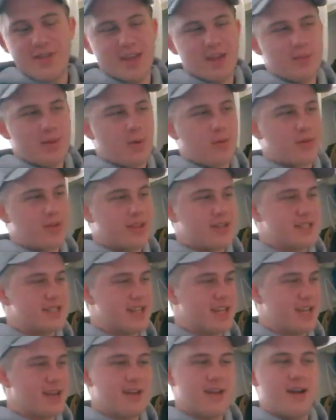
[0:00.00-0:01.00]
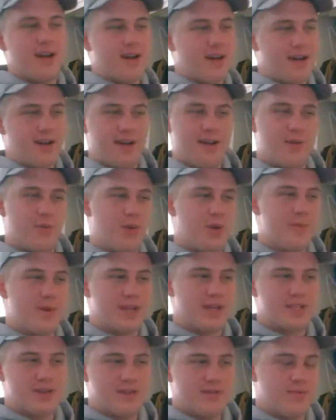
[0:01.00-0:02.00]
about releasing a
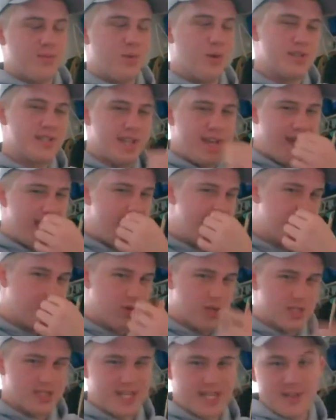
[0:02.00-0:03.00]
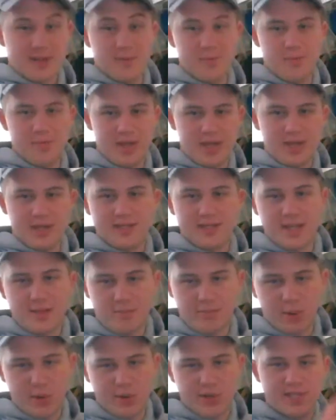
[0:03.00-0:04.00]
remix of Perseus where it's like the B is
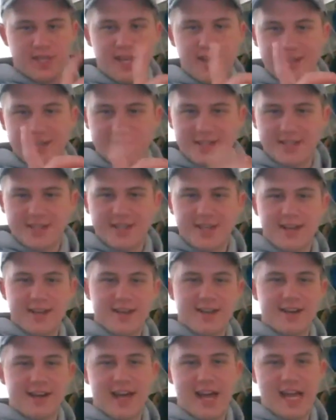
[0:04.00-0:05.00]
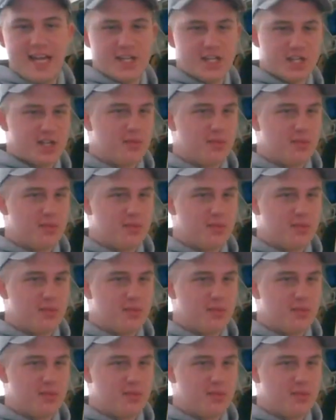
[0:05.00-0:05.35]
like Perseus and it's